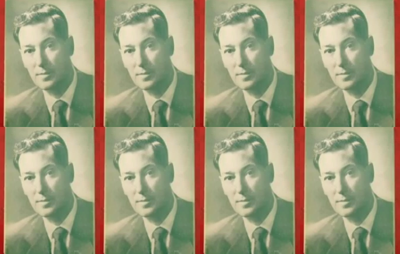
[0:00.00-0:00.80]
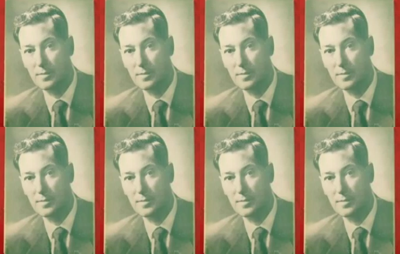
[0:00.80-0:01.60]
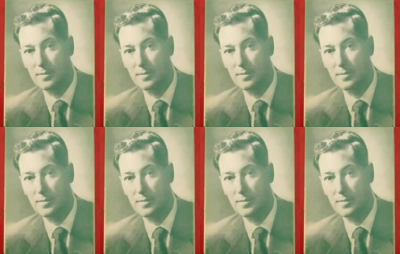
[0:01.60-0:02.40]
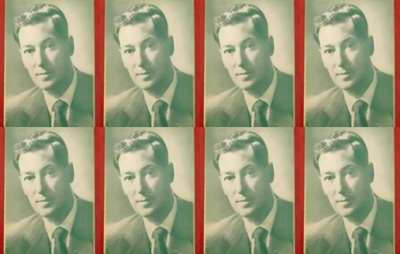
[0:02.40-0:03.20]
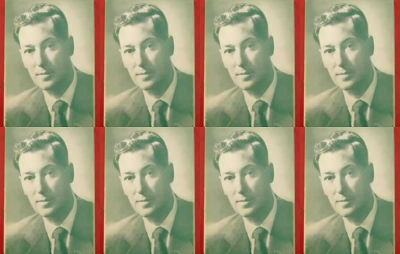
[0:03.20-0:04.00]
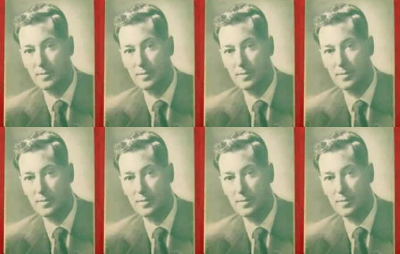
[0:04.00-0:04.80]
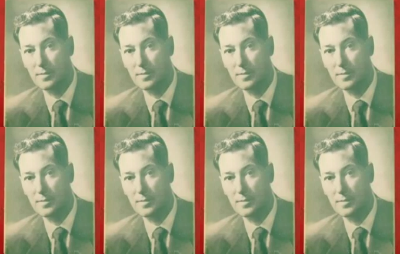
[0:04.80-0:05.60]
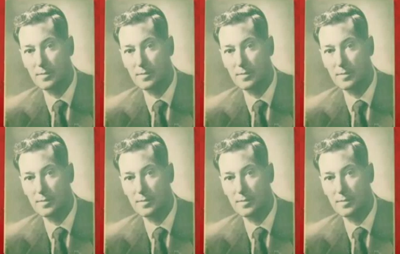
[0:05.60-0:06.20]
[no speech]